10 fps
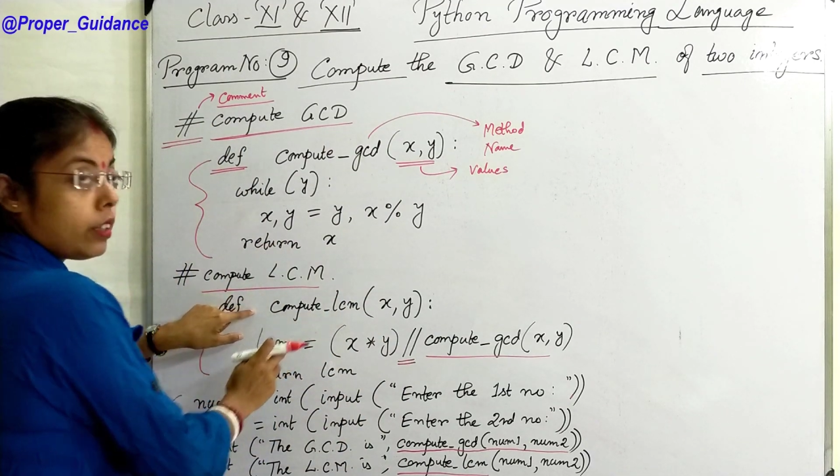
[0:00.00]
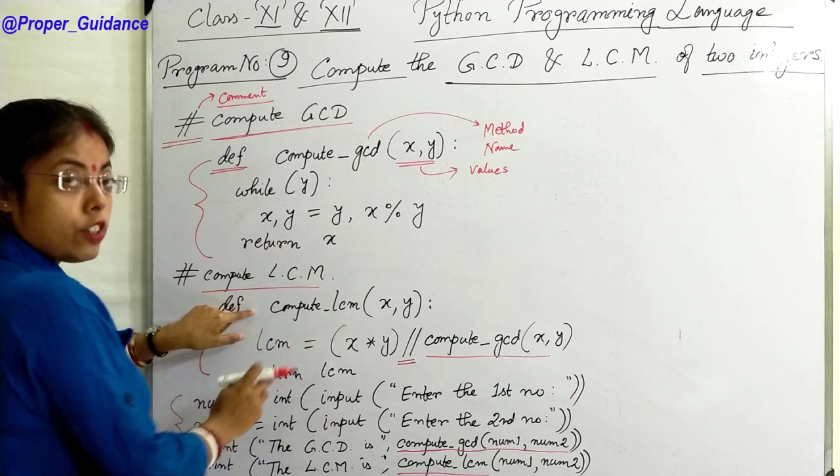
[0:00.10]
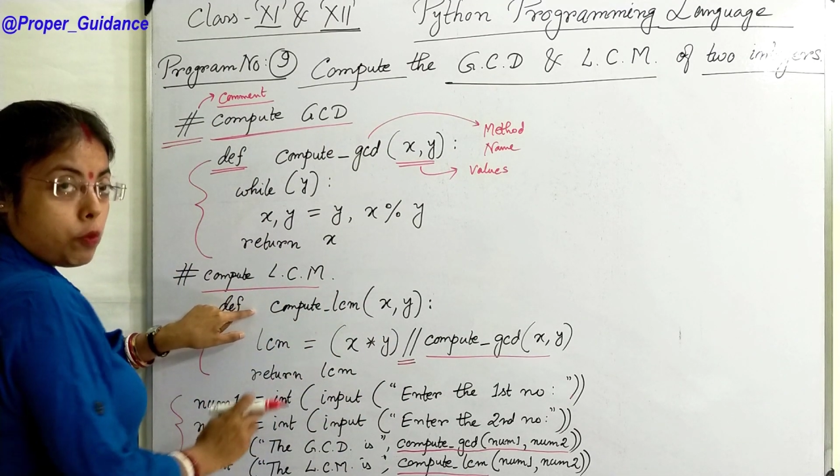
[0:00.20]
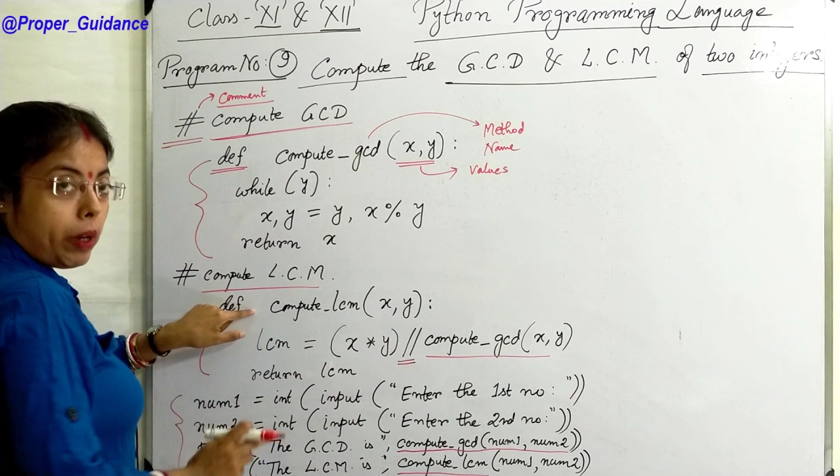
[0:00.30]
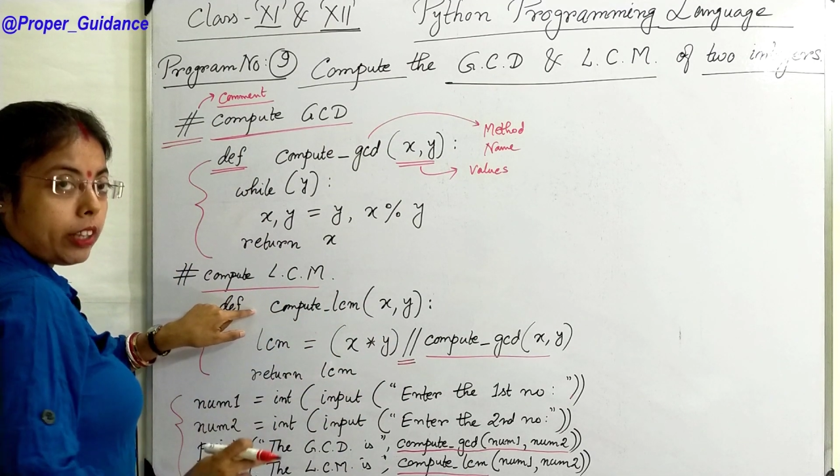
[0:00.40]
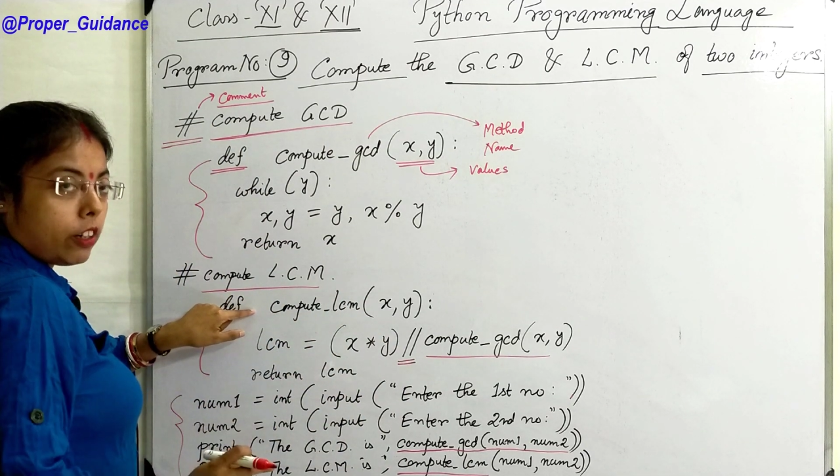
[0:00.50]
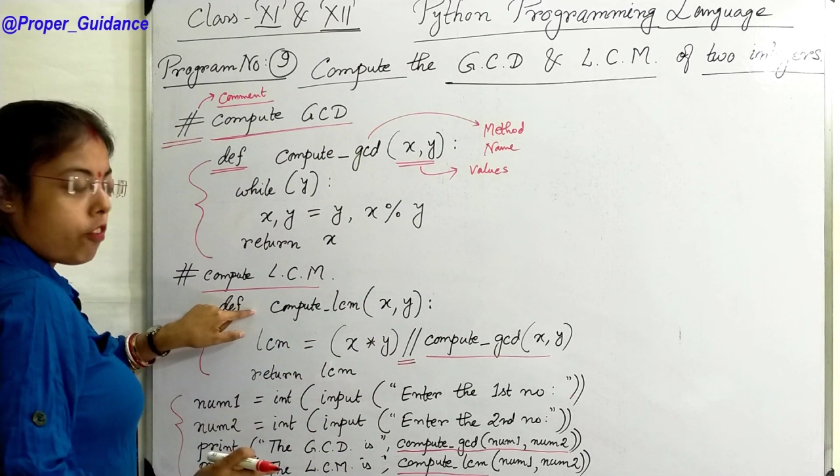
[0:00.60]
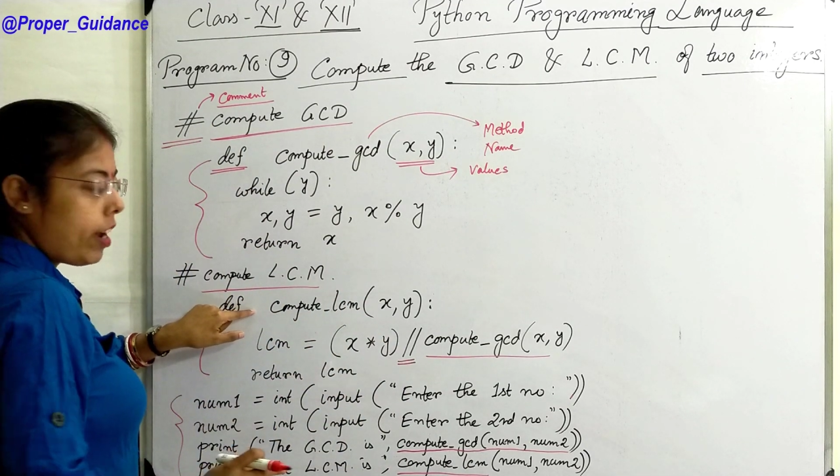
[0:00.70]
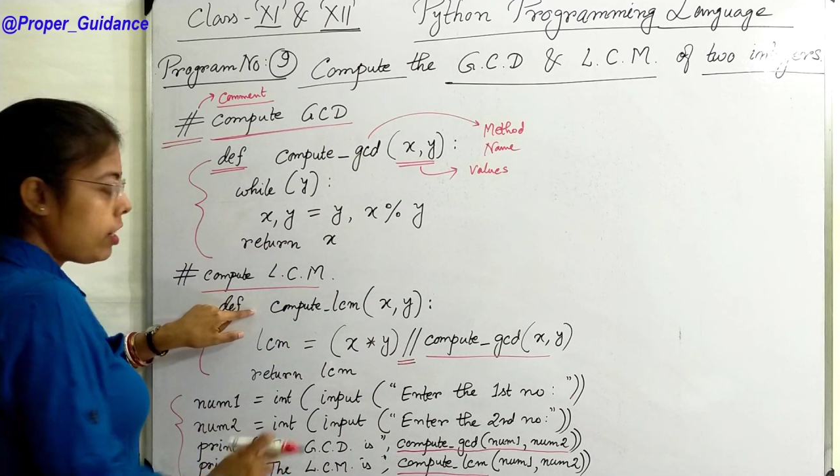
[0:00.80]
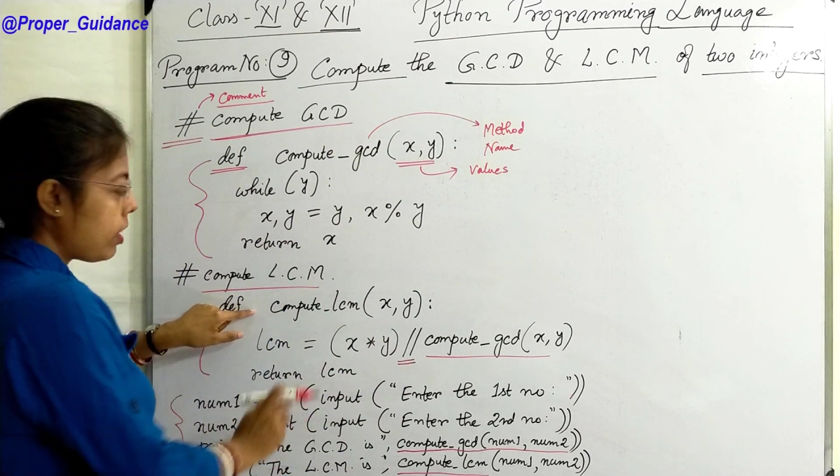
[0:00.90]
this
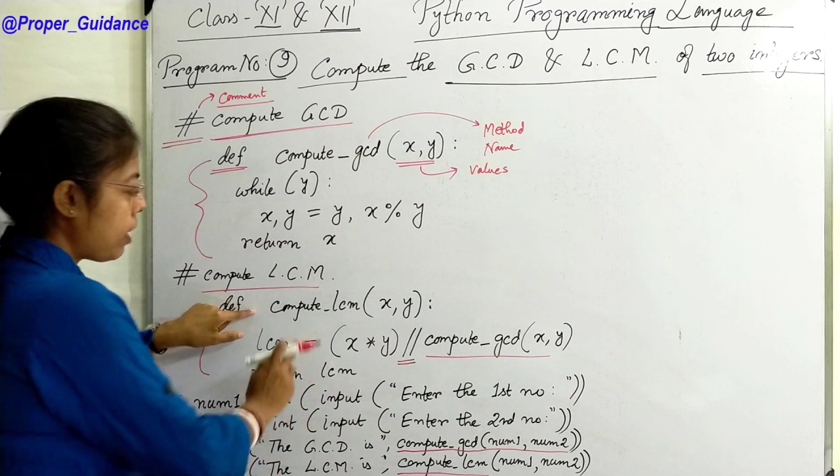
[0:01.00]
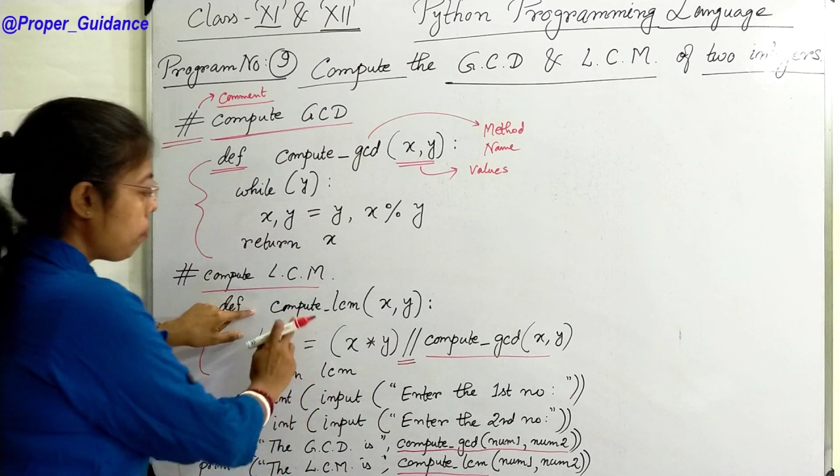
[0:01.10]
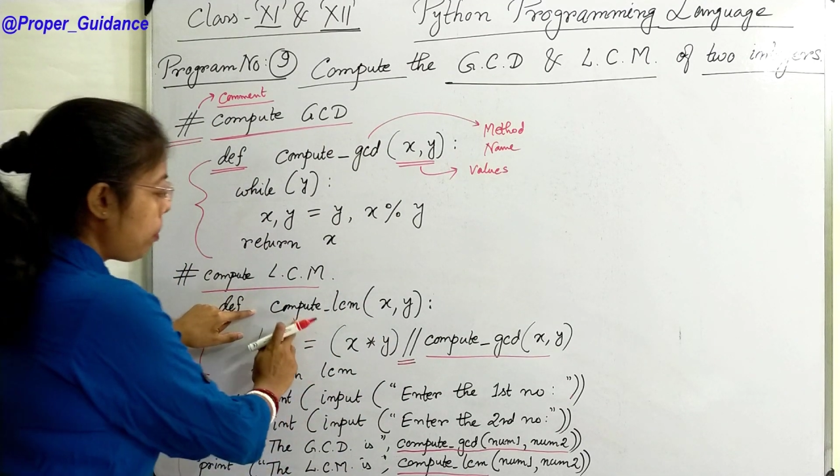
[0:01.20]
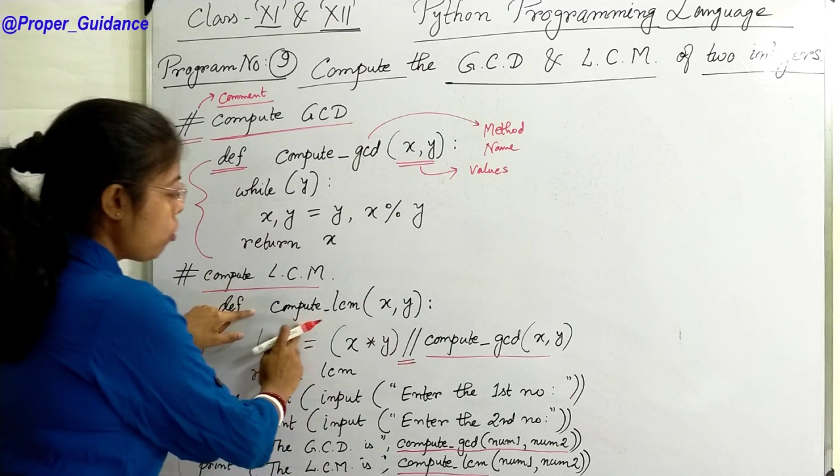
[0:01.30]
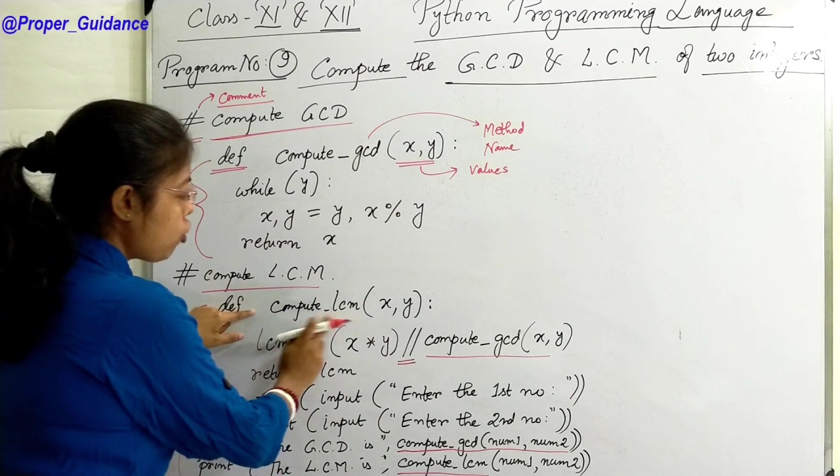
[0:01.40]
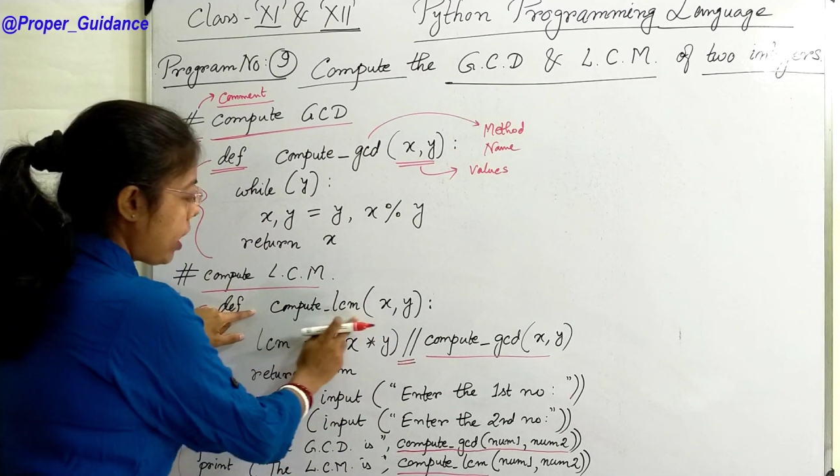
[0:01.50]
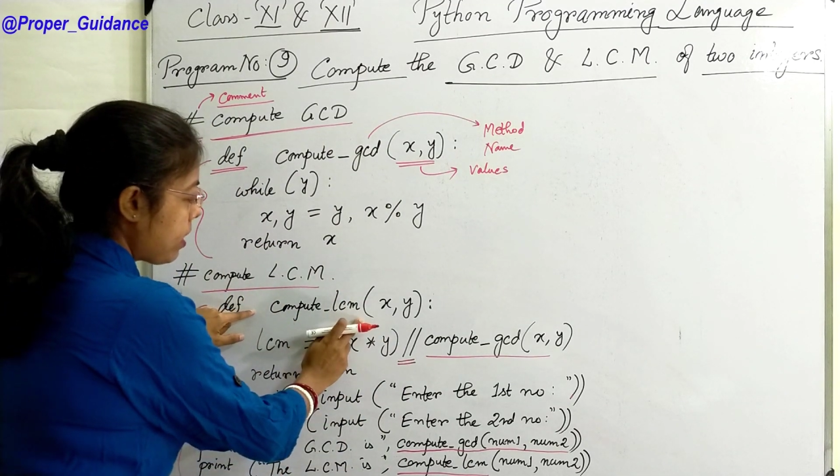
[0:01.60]
method, right? Compute